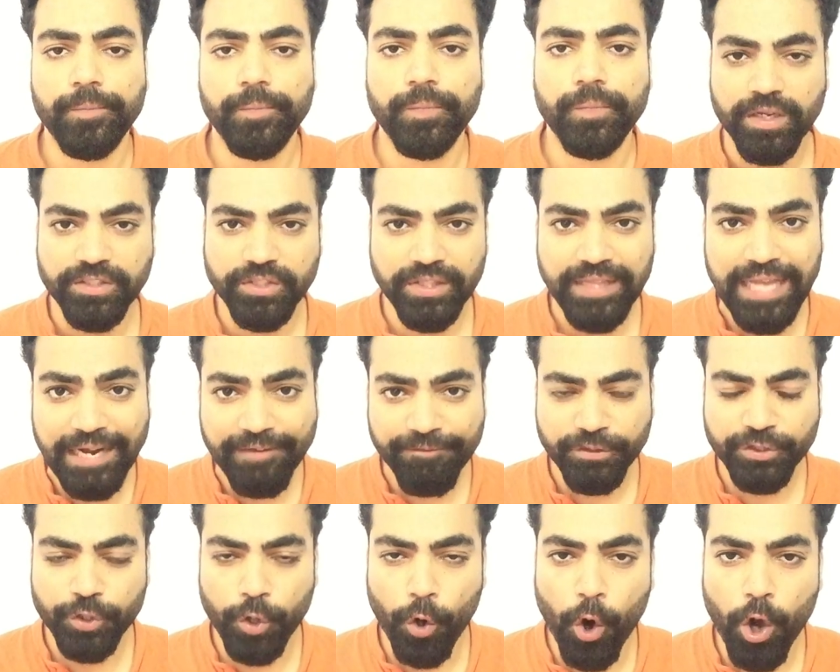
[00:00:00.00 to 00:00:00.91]
So that
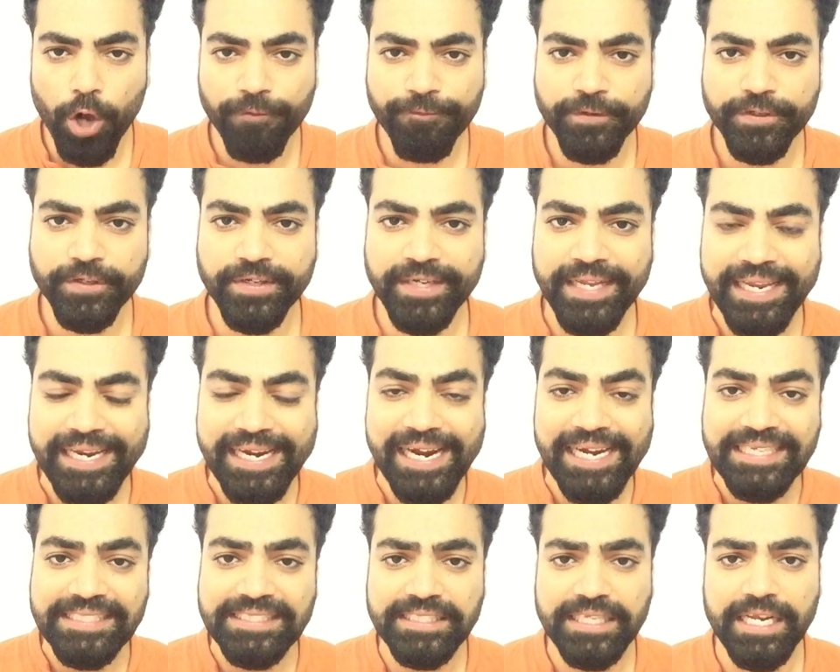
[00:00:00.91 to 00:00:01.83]
was all for today,
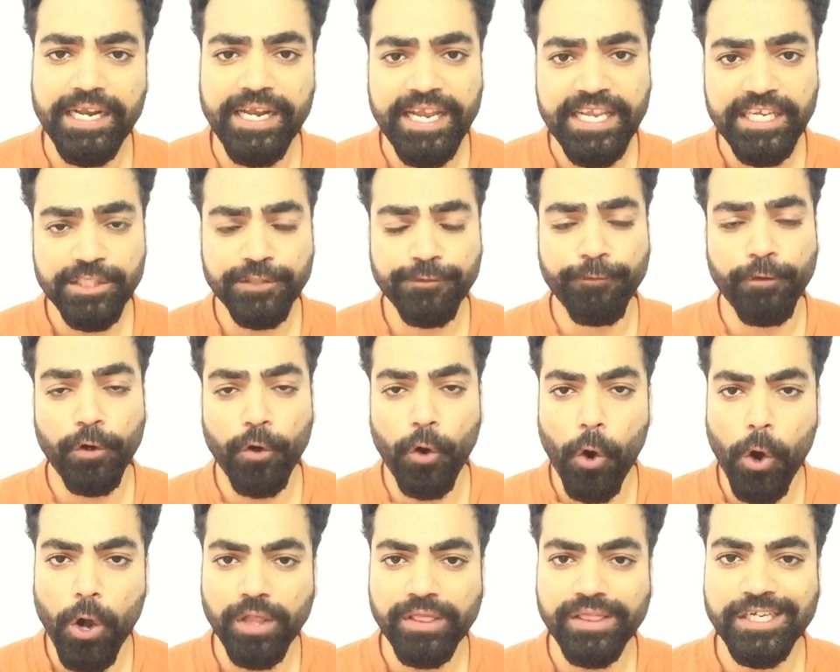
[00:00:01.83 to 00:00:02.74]
guys. Links for
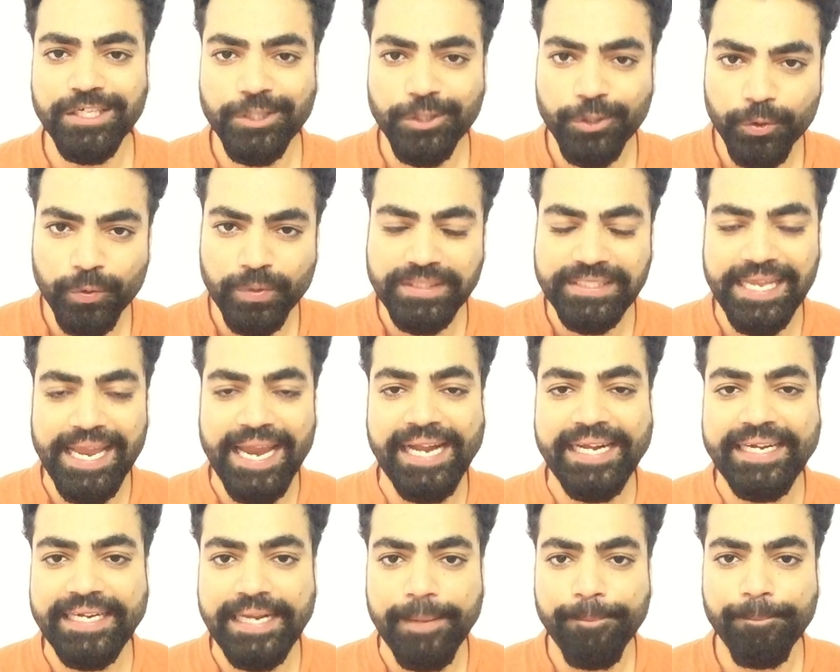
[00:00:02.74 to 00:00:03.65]
all the tools
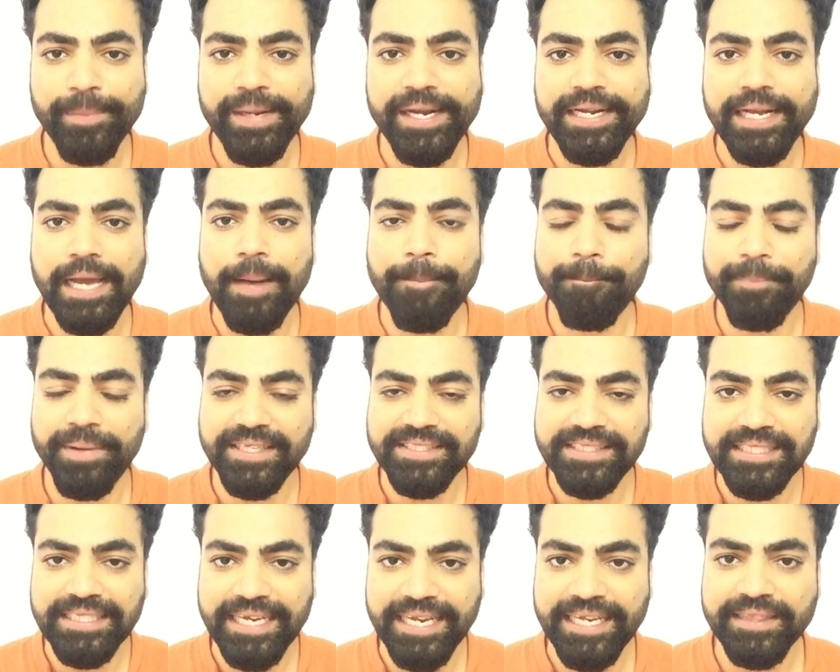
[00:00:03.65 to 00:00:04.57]
and template are
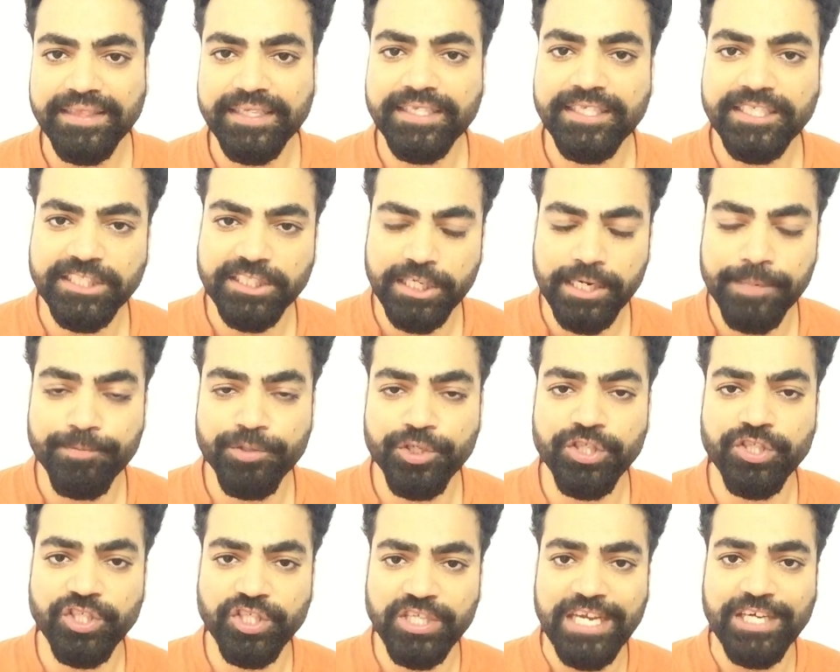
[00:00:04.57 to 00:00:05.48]
present in the
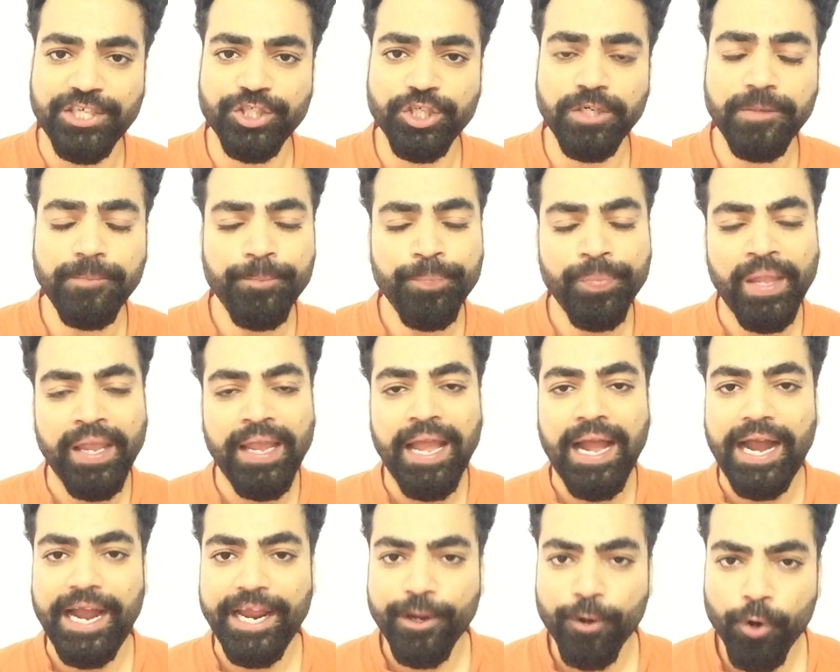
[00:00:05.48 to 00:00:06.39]
description section.
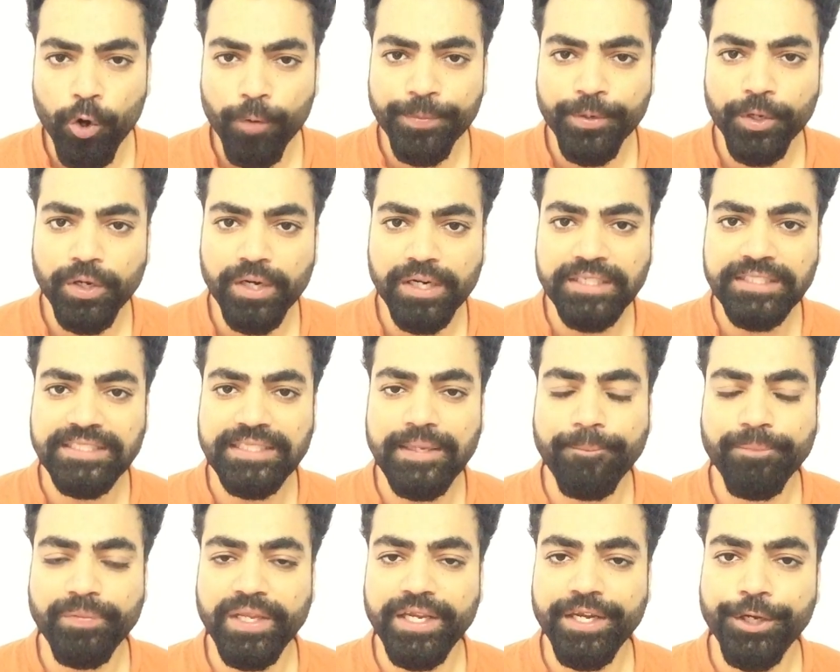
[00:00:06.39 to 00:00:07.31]
I hope you learned
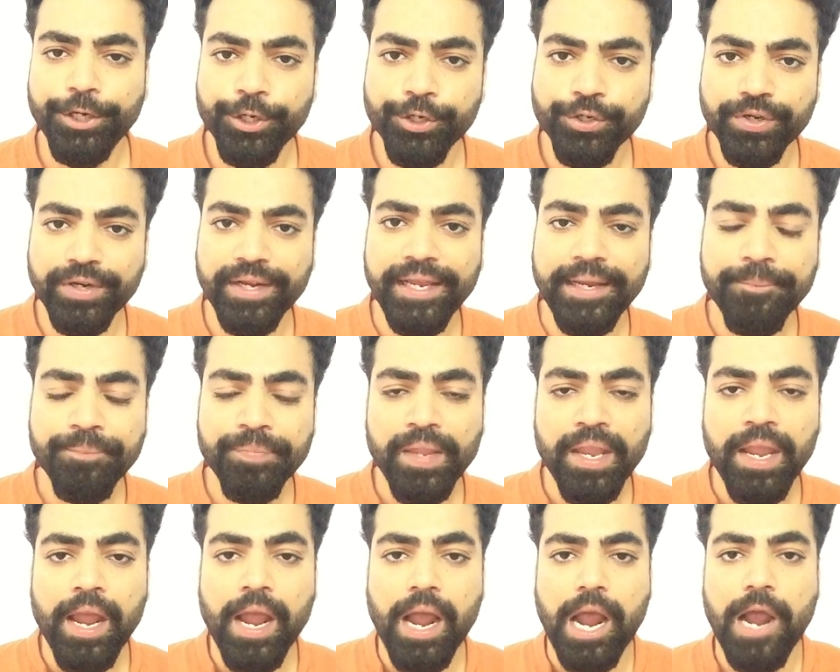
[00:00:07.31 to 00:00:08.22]
something new today.
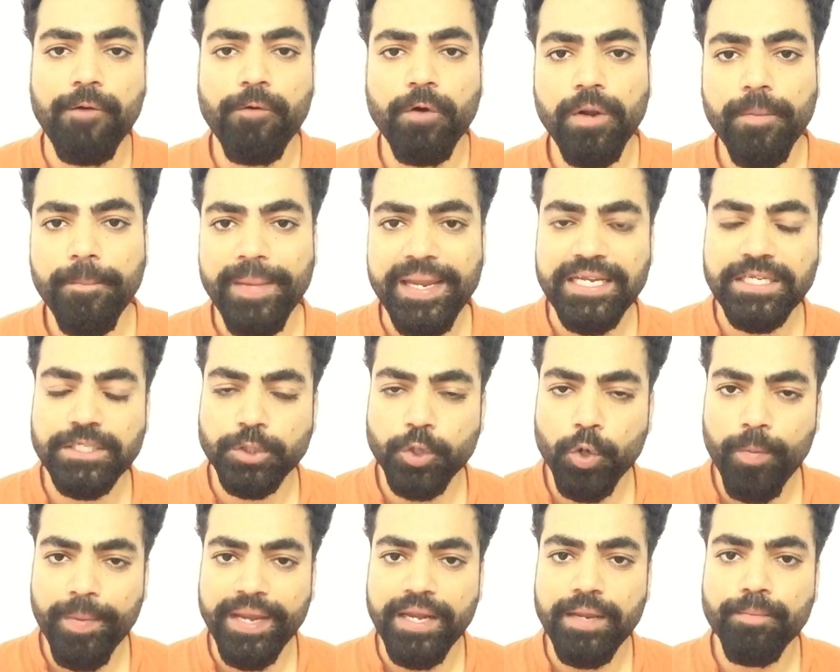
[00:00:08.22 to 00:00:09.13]
I want to make so
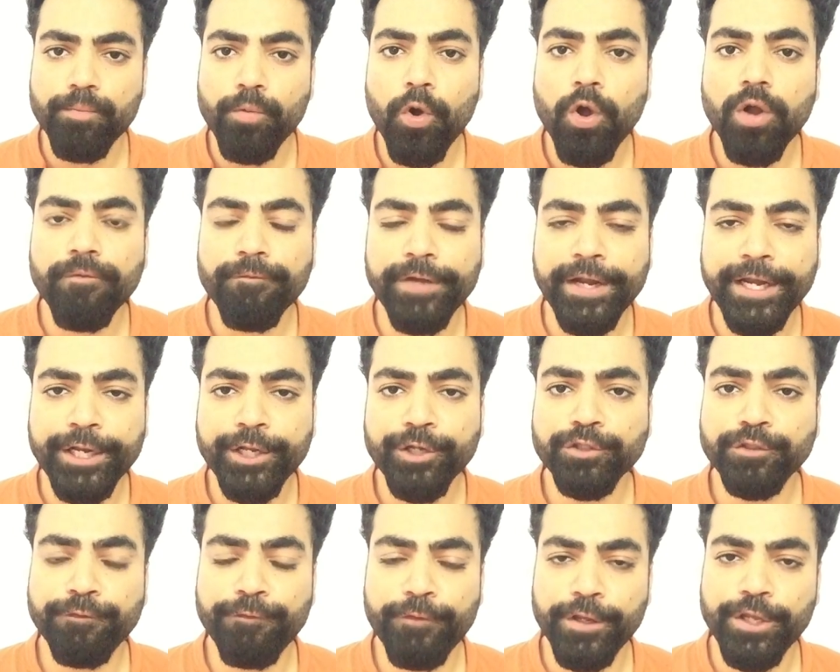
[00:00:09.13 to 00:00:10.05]
many more
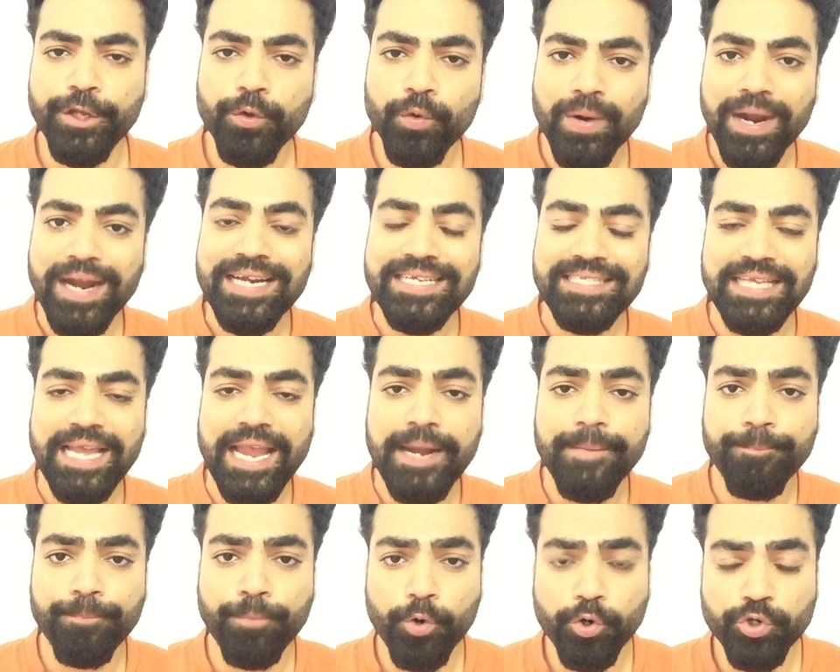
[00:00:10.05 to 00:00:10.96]
videos for you guys
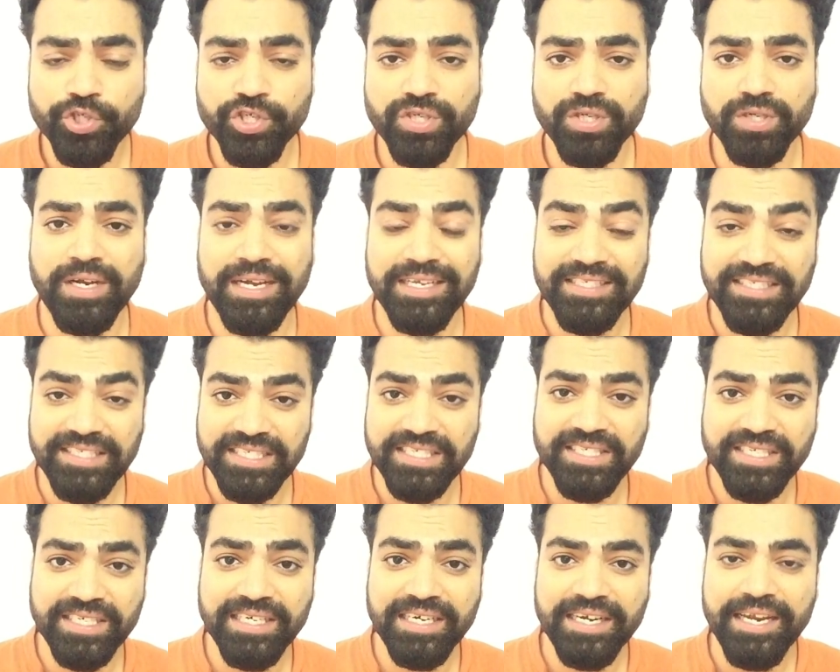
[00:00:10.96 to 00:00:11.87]
and post
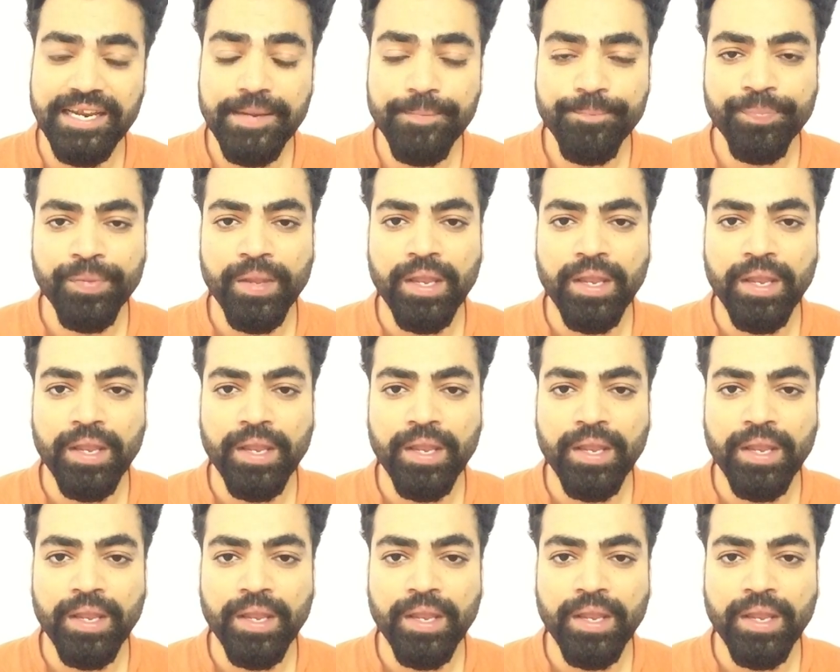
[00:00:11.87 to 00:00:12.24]
consistently.